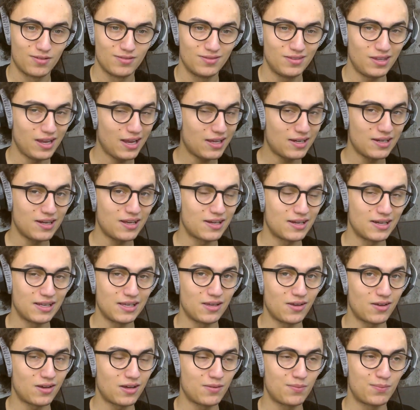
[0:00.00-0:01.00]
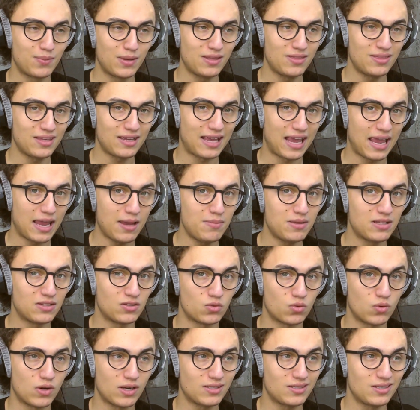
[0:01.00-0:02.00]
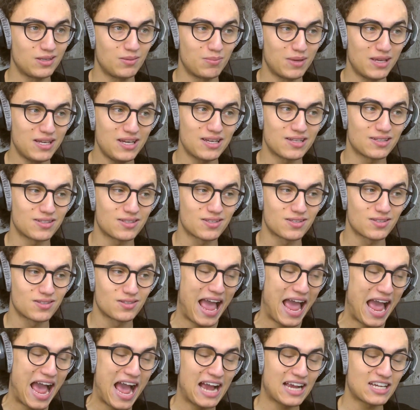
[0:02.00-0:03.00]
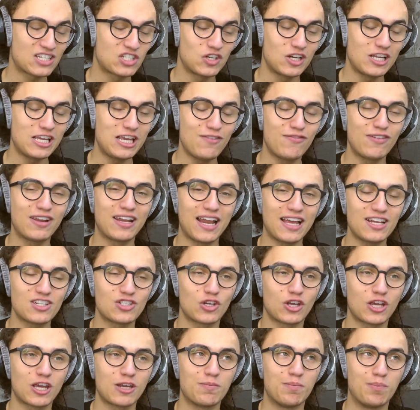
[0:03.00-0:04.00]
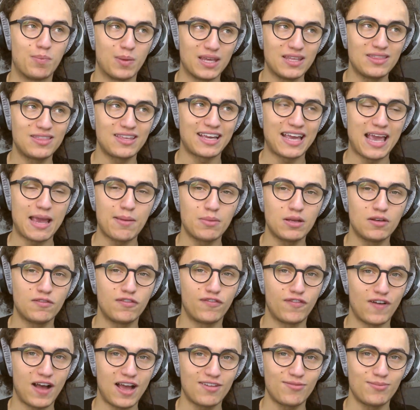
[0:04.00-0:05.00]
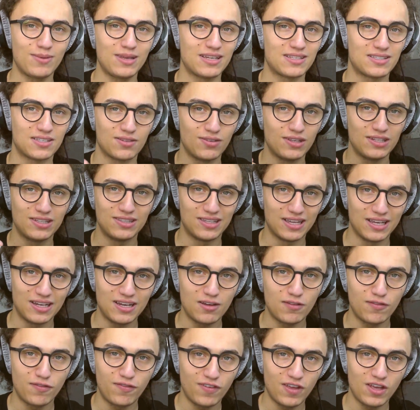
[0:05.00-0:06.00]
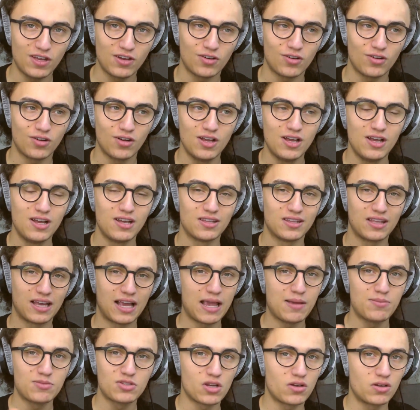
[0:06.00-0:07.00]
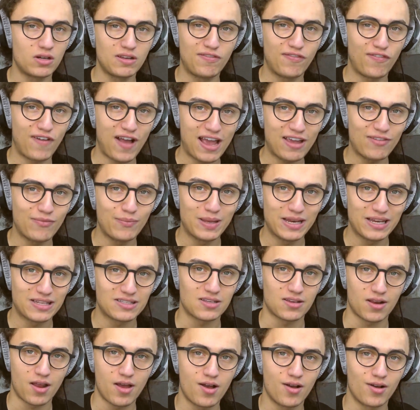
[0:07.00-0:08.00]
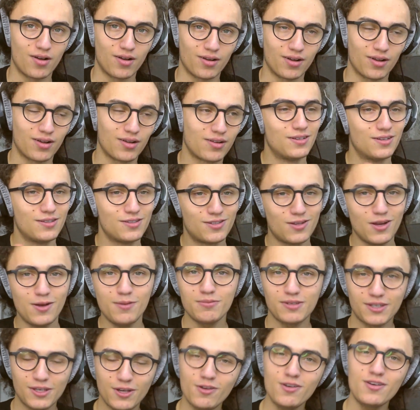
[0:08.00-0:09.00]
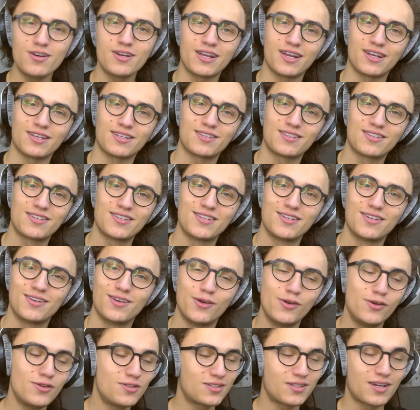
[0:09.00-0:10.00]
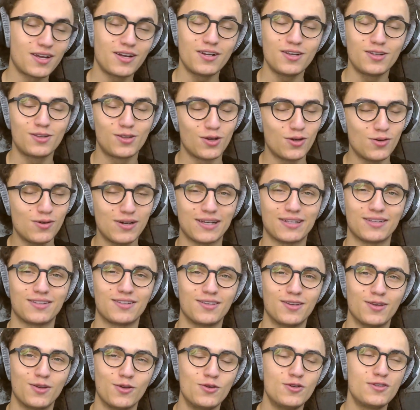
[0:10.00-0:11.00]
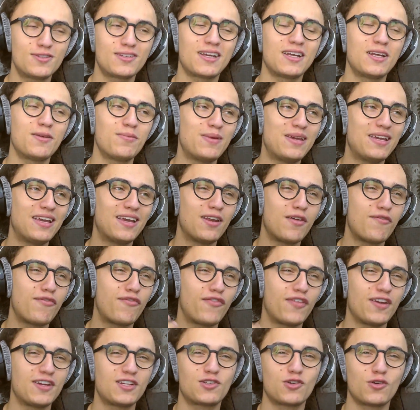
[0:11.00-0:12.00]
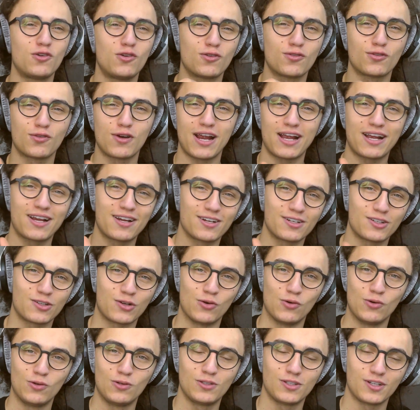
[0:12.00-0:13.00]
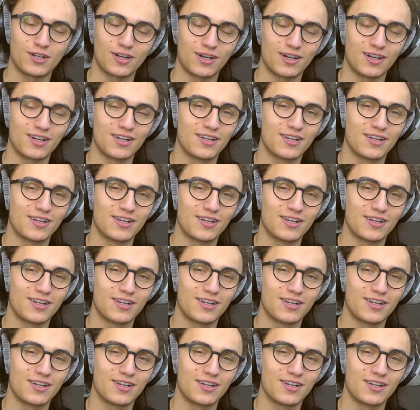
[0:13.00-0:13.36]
Technically, you could beat the game in 20 minutes. Actually, even less, you could beat the game in 5 minutes. If you didn't fail, the game's only 5 minutes long. So I'm curious, who's gonna do it? Who's gonna be an official record holder?